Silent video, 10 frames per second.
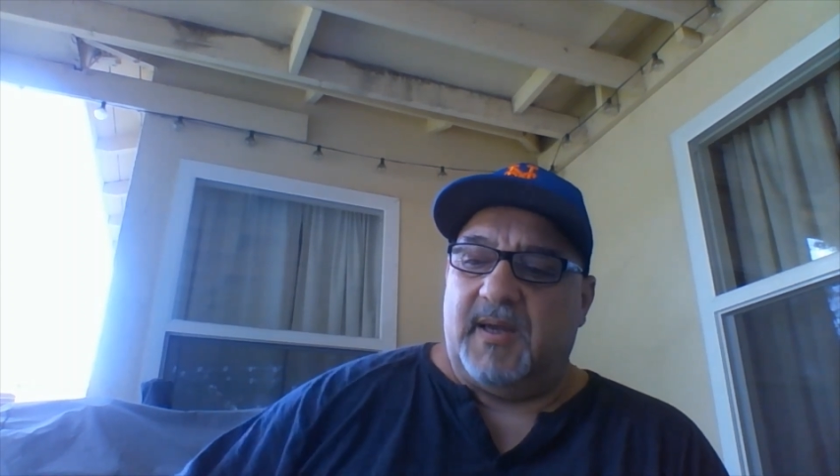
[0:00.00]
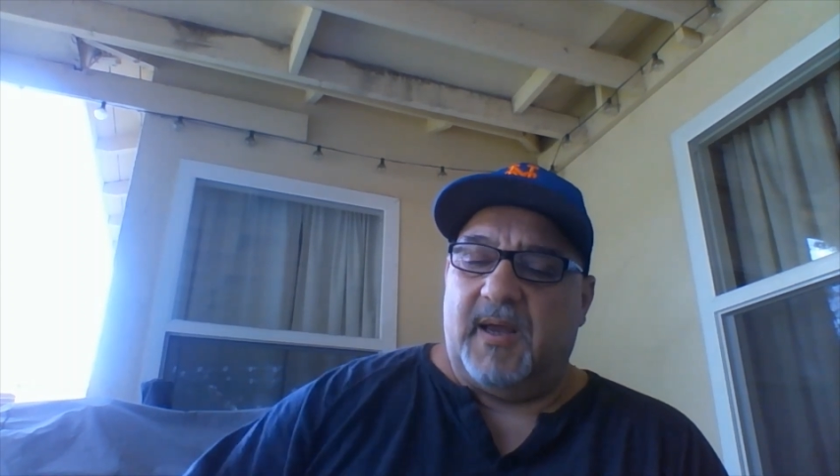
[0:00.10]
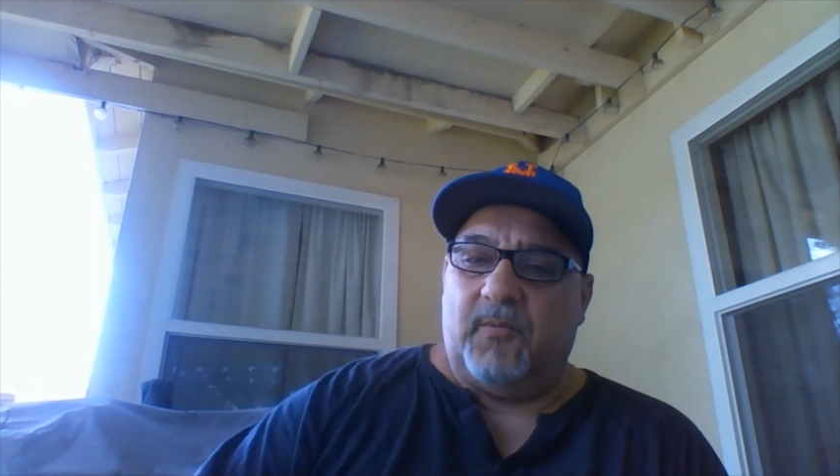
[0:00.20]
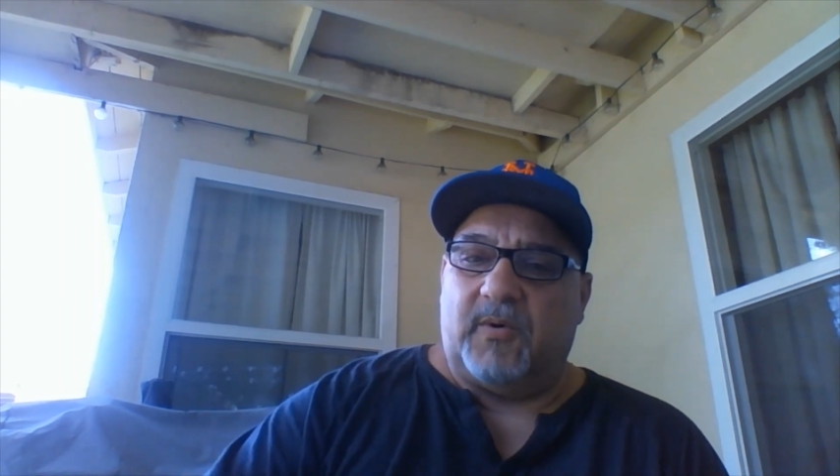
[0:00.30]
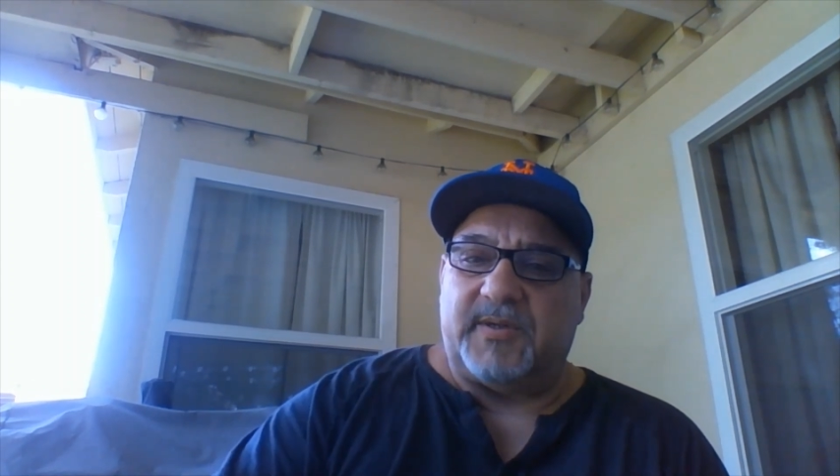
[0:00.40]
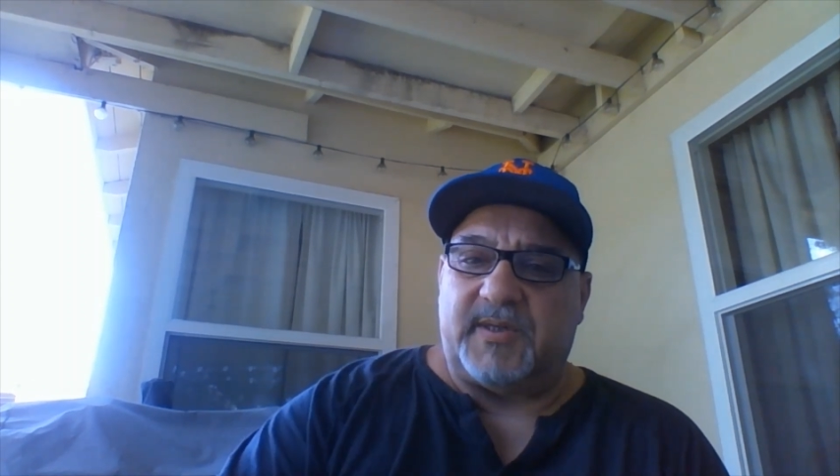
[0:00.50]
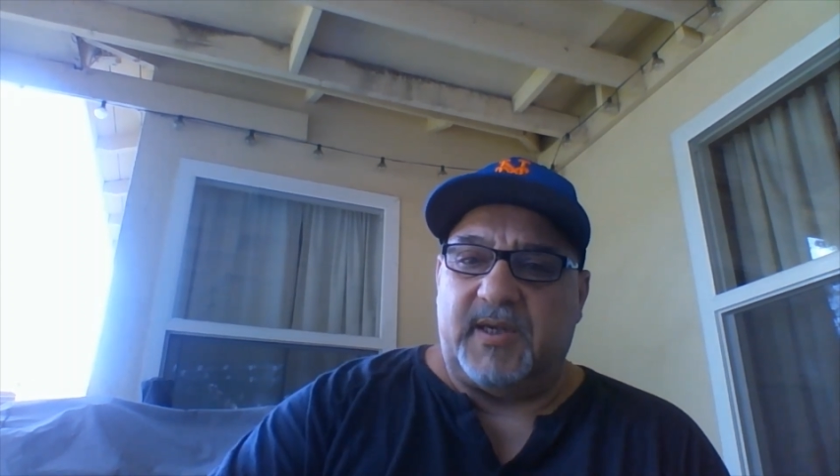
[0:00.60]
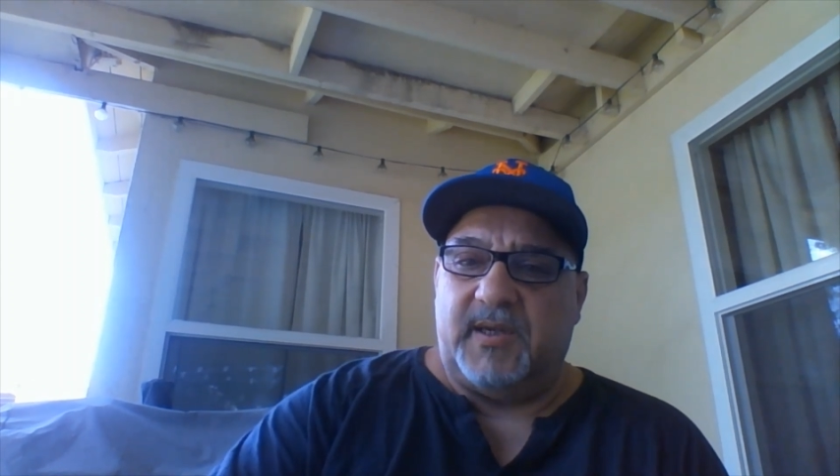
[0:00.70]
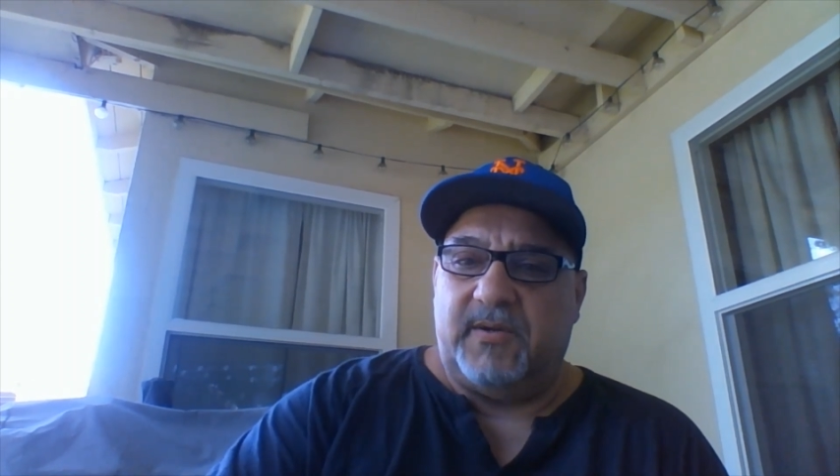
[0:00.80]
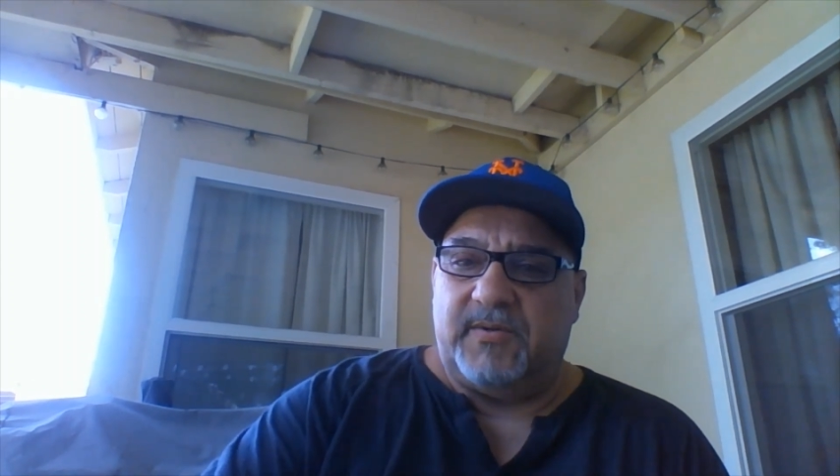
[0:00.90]
And we'll
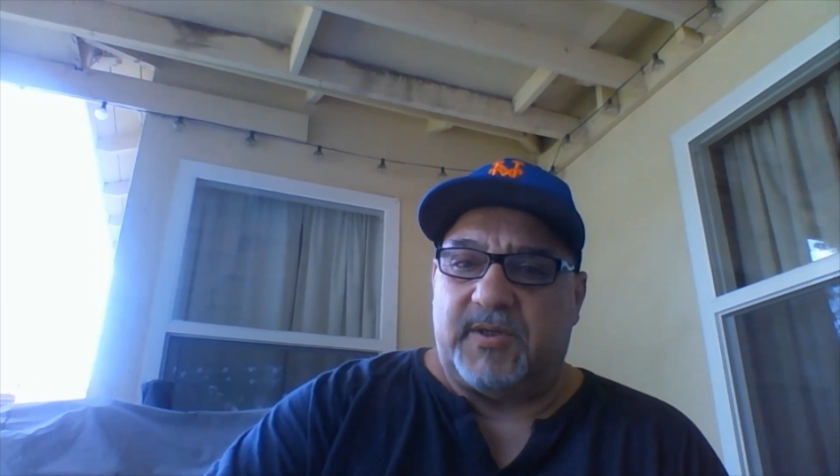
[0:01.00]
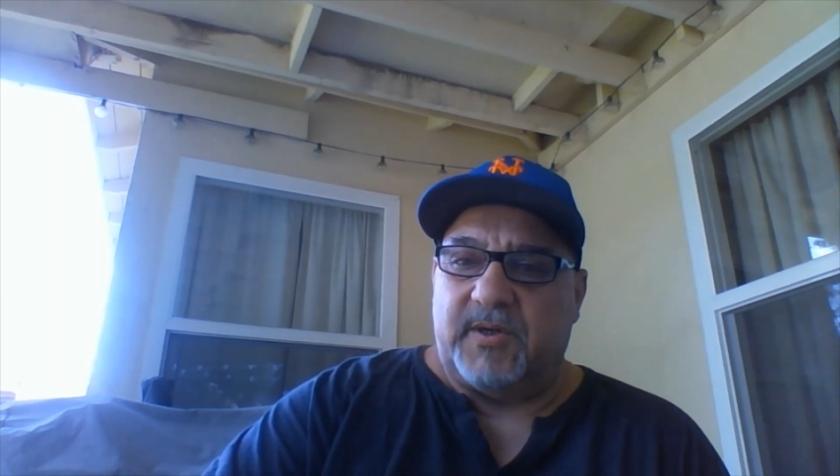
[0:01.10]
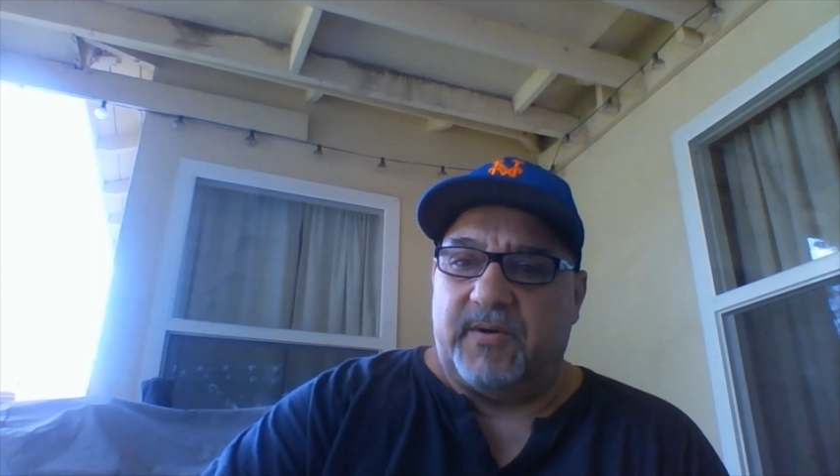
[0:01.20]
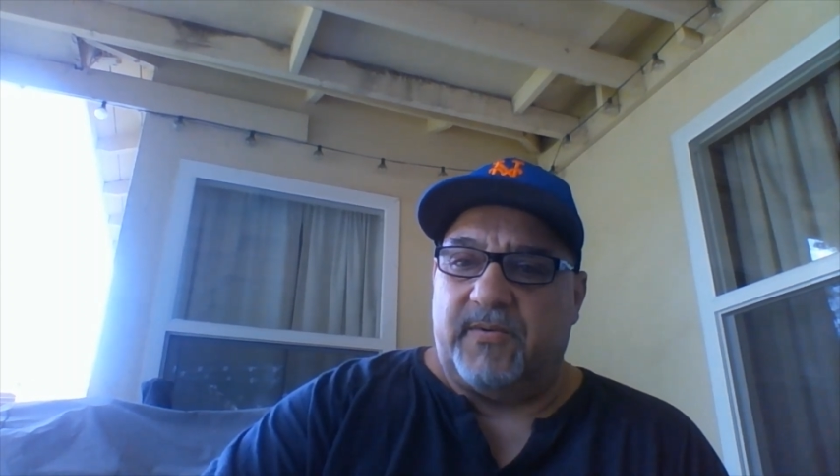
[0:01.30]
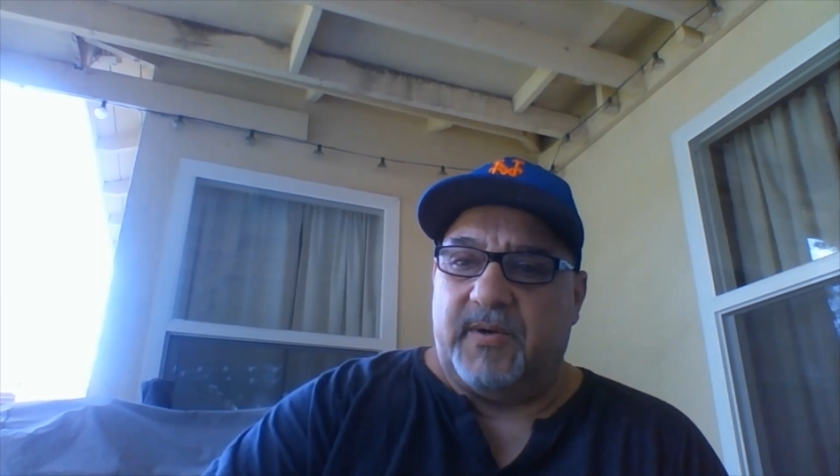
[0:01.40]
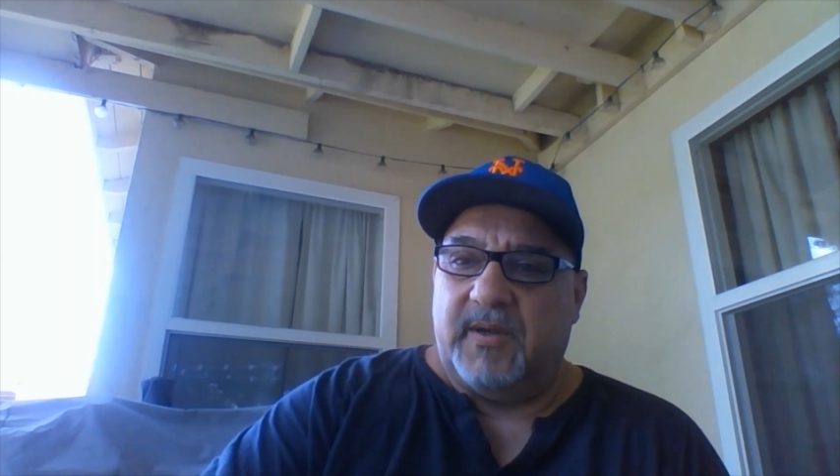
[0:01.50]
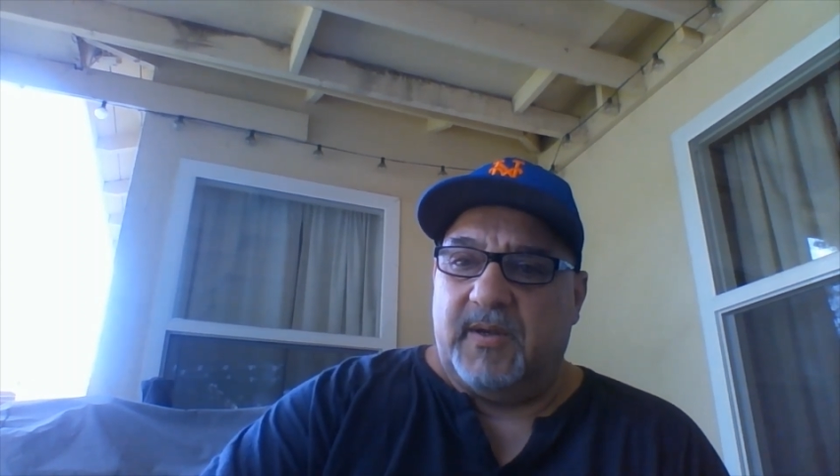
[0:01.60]
see you soon.